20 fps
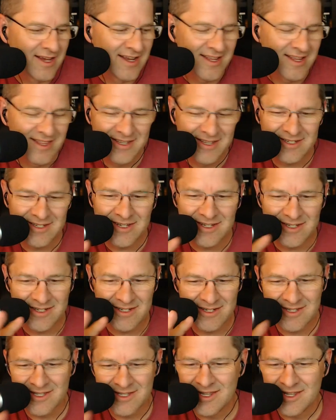this
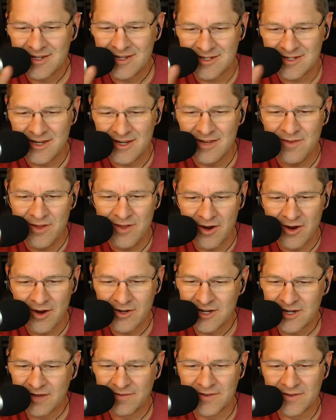DVR
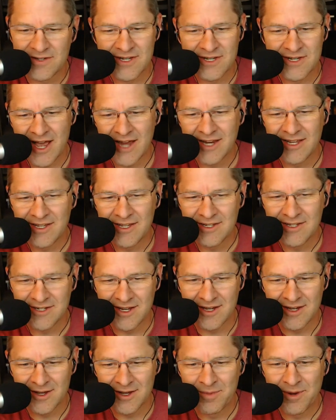stuff is not
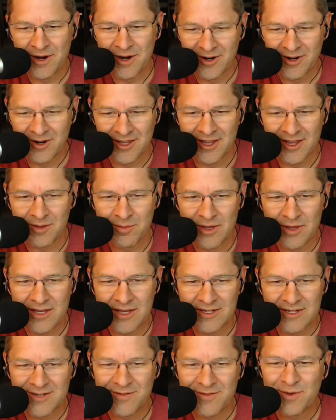easy, apparently,
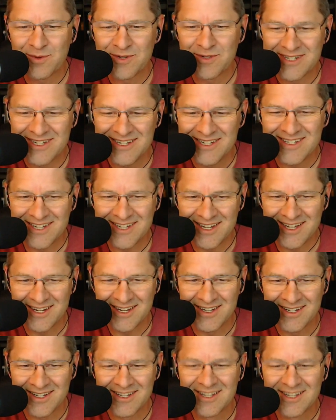because if it was
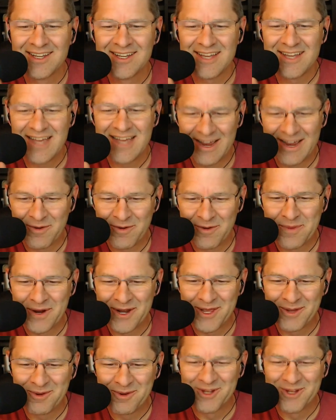easy,
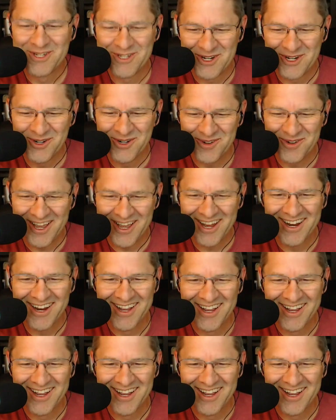everybody would do it.